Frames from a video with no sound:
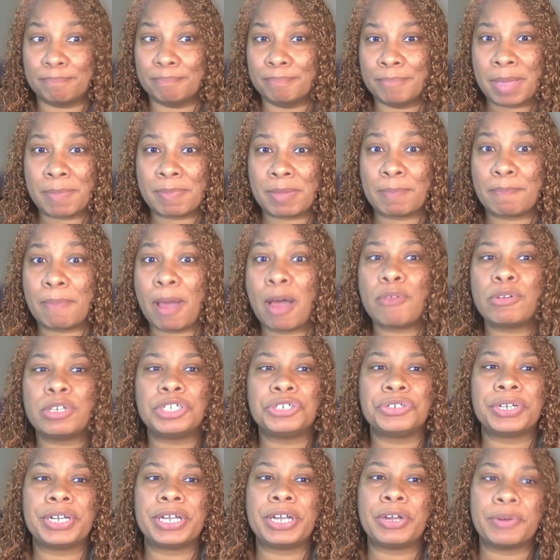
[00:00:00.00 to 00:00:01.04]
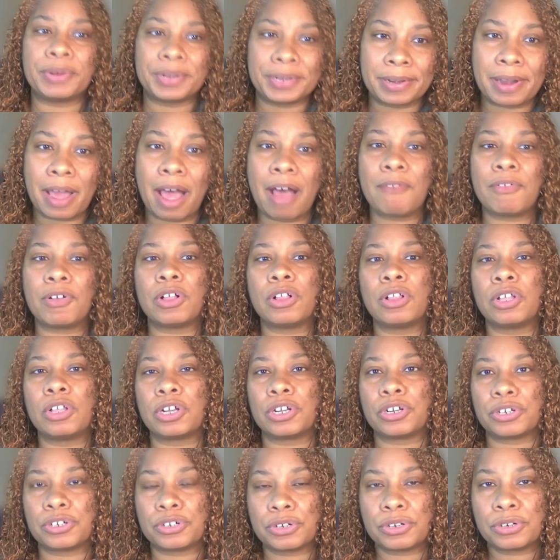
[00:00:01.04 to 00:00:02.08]
maybe poetry or novel
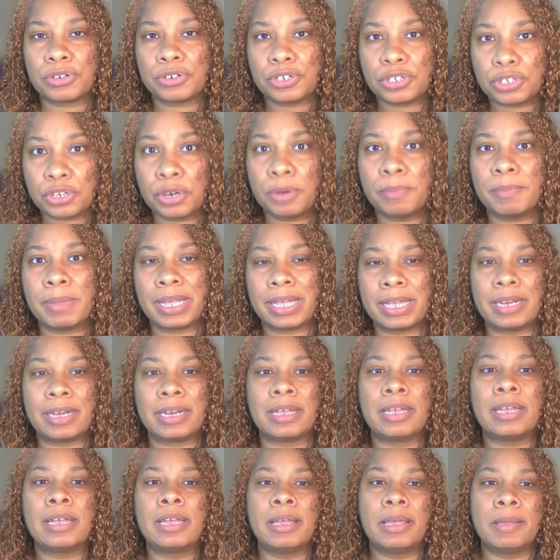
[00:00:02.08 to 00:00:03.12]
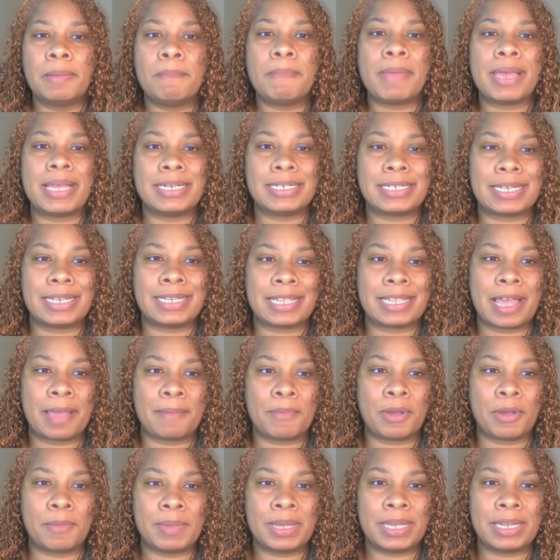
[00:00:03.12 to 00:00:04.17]
or sermon meant in that
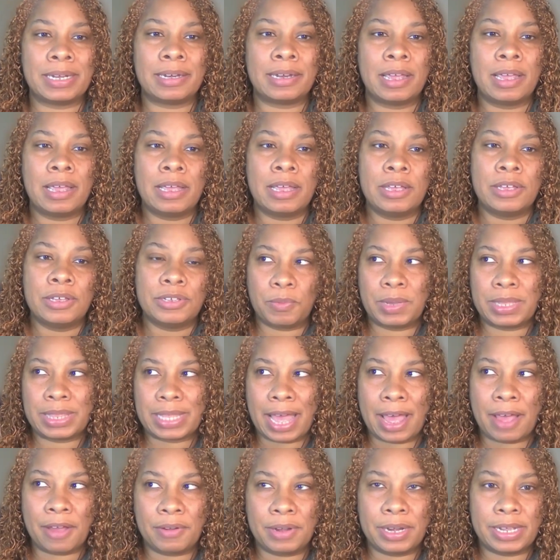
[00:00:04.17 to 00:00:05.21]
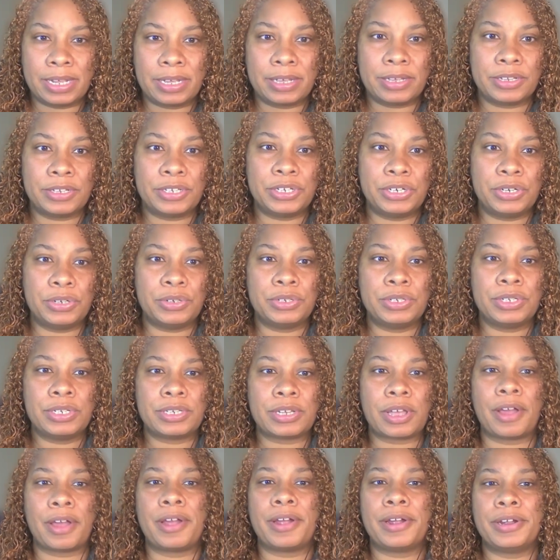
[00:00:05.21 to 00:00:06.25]
moment. Without it, students
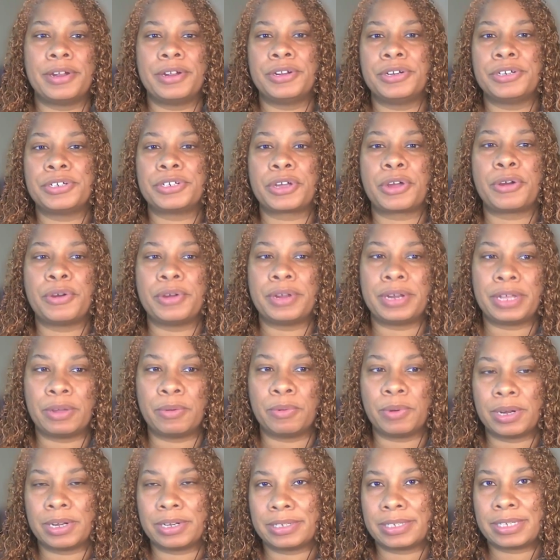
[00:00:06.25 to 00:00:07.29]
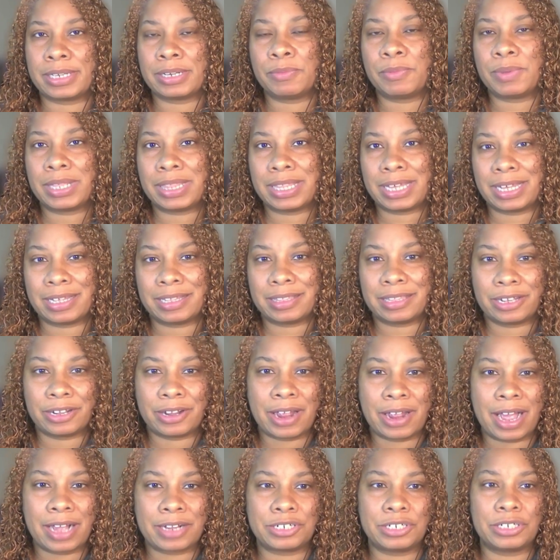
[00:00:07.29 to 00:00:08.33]
are decoding words, and with it, they're
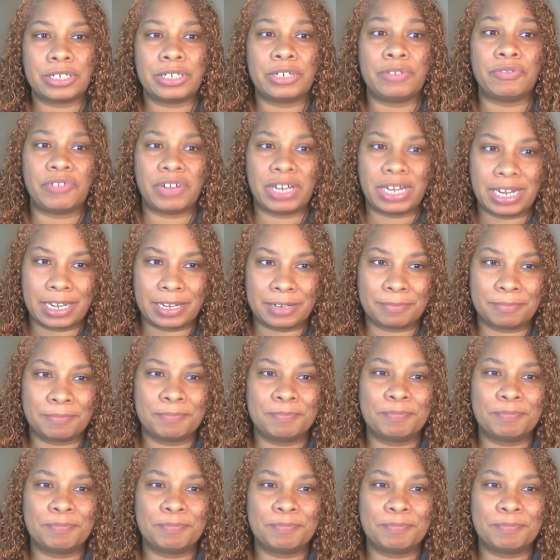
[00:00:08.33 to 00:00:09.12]
actually reading.